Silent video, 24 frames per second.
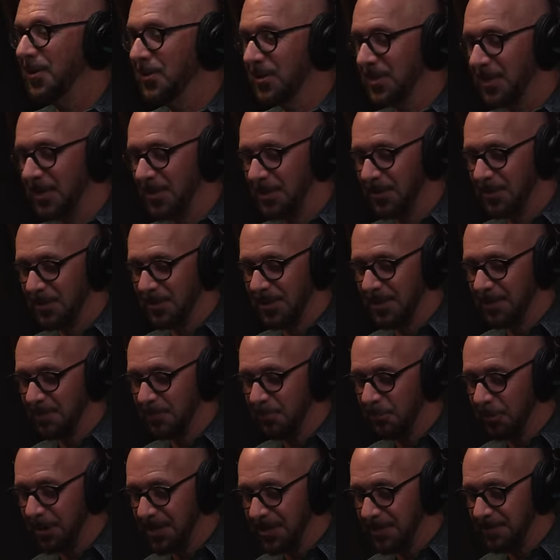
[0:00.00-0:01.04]
there's a, there's an
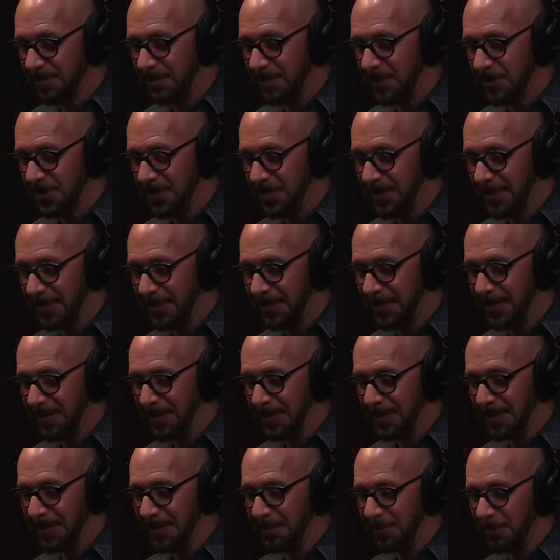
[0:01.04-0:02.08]
abridged version
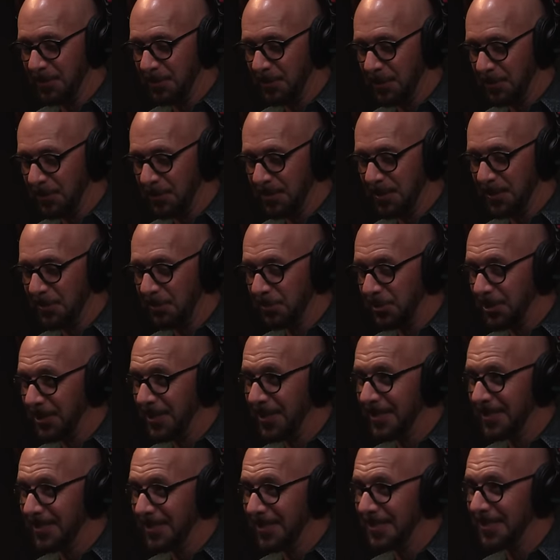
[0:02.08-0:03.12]
that was written with
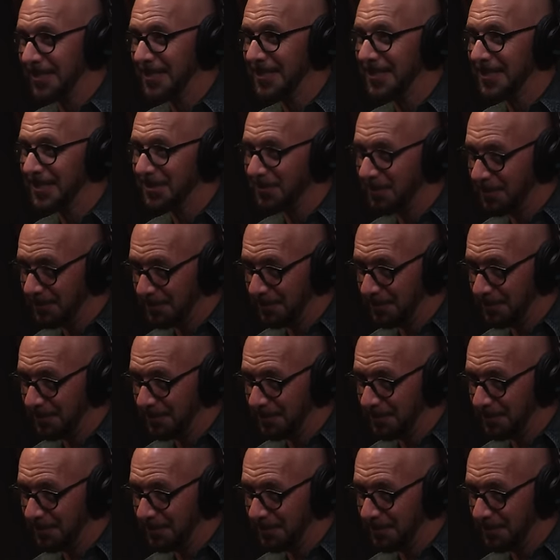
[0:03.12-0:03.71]
Solzhenitsyn's sort